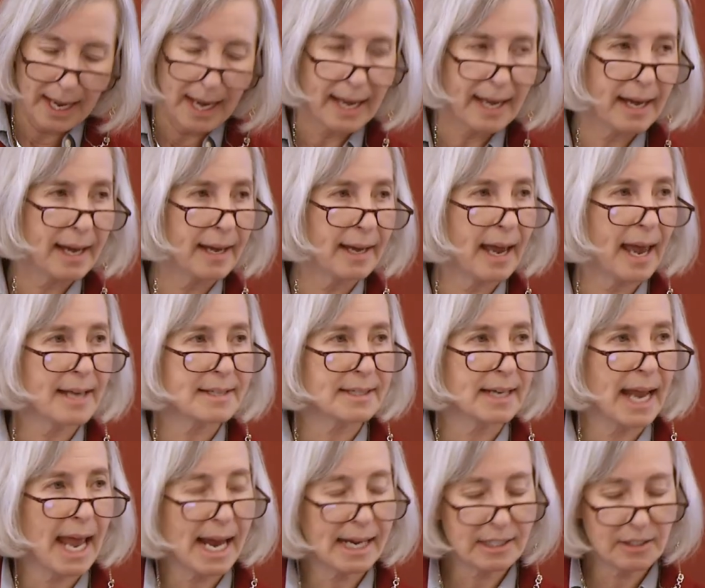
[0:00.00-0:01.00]
Uh, as
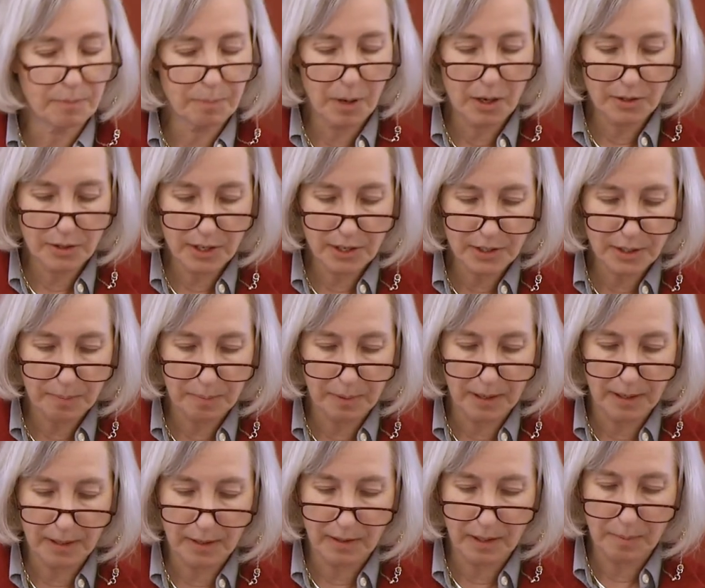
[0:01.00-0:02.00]
an active
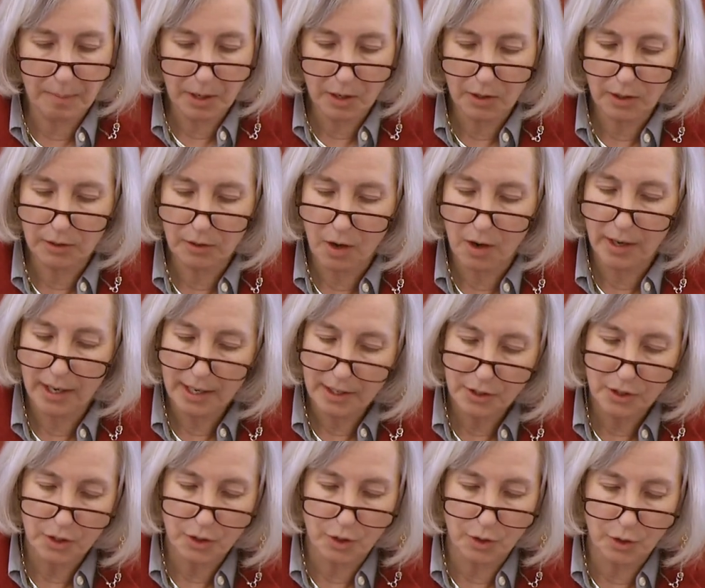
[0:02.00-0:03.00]
participant of the American Law
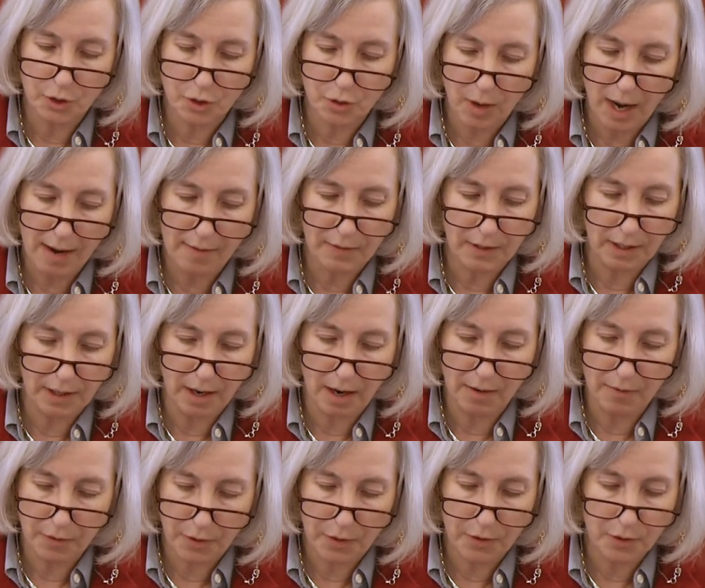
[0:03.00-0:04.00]
Institute's drafting
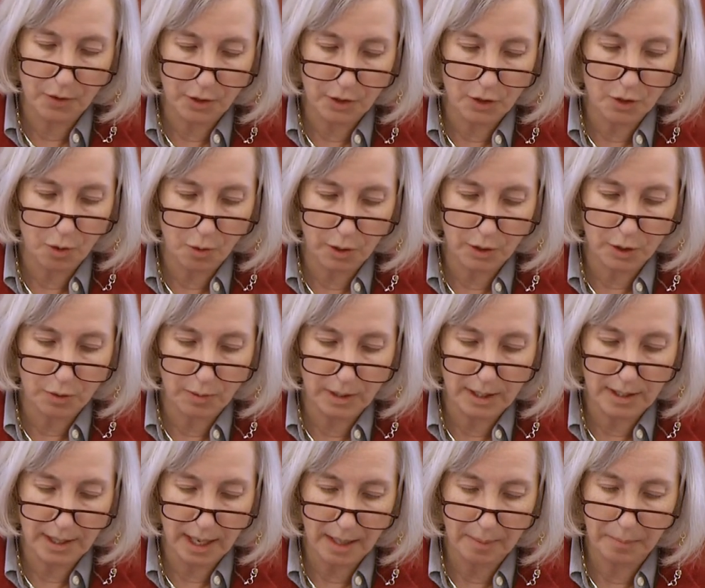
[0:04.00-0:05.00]
of Third Torts
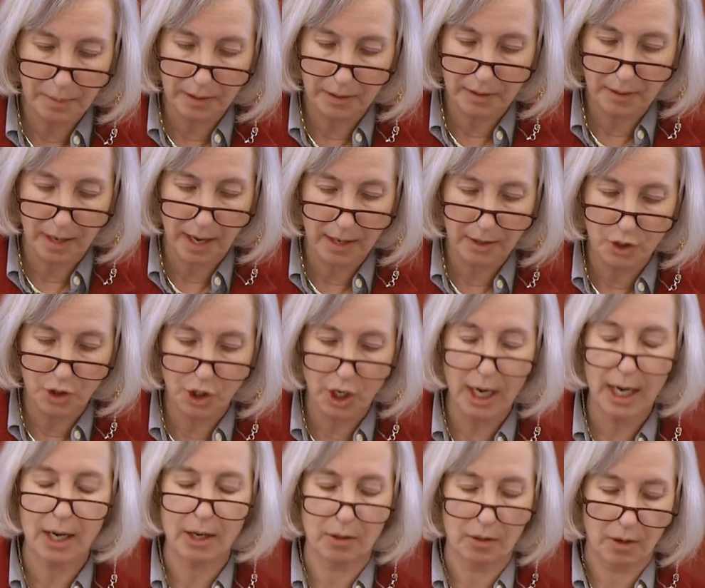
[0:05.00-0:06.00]
Restatement and
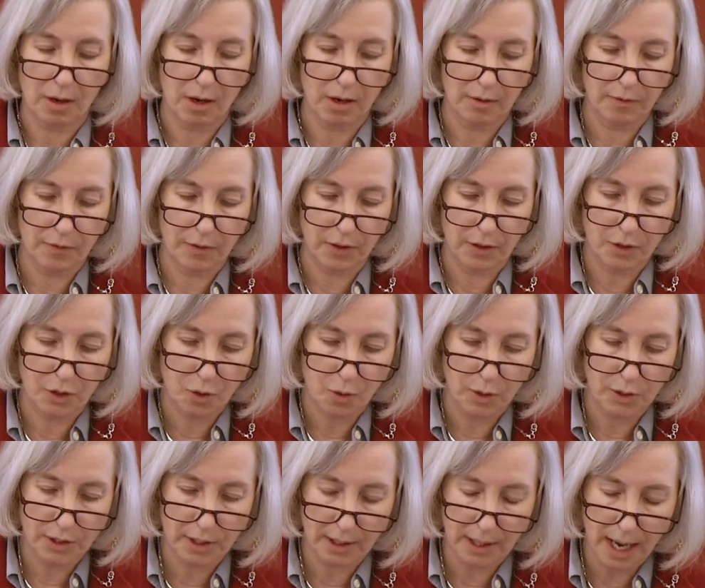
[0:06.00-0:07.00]
chair of the
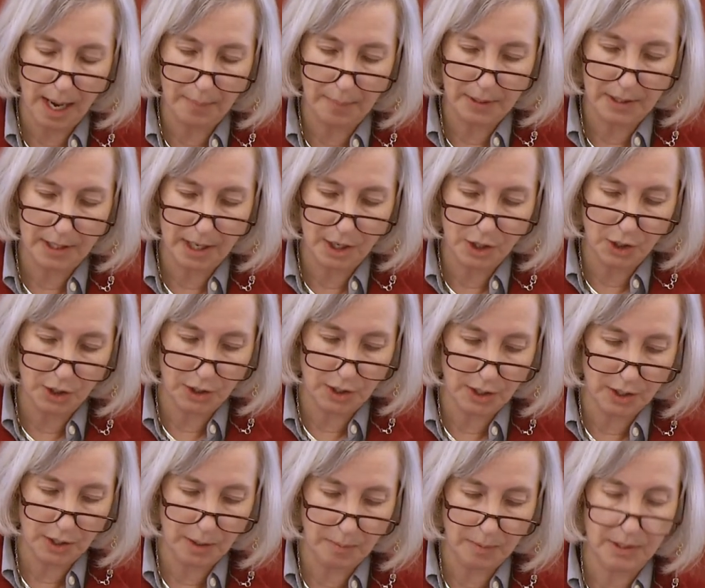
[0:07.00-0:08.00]
Torts and Compensation
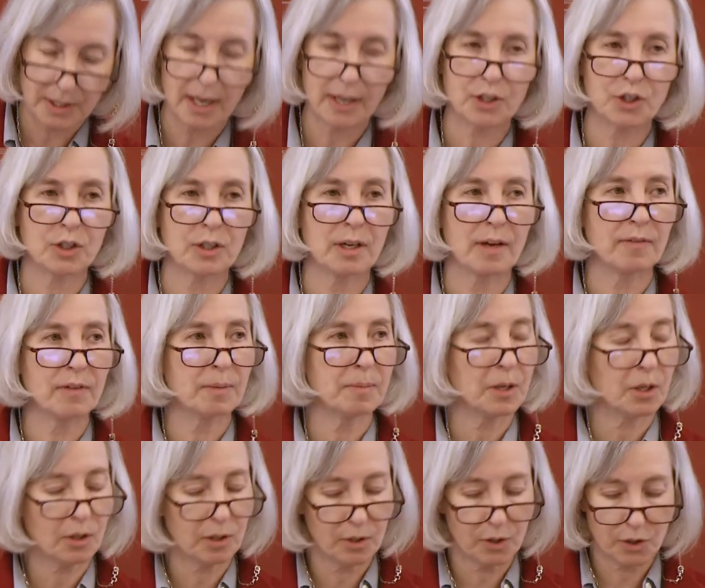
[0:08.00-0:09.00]
System section of the
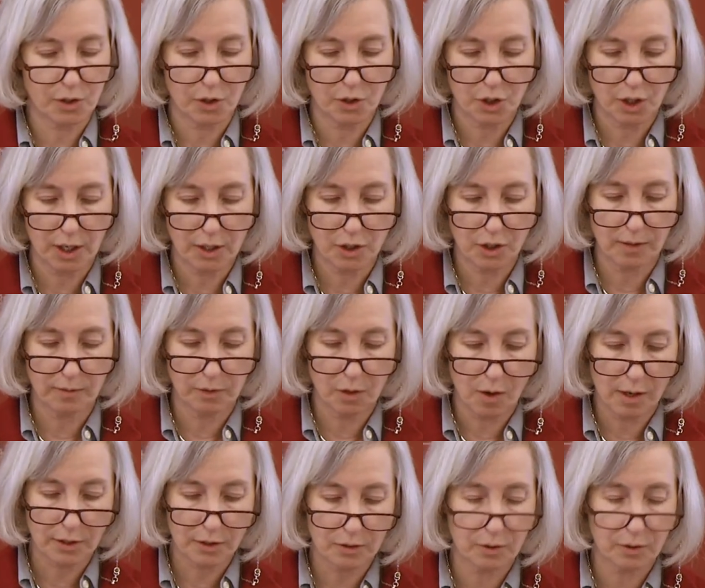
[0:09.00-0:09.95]
American Association of Law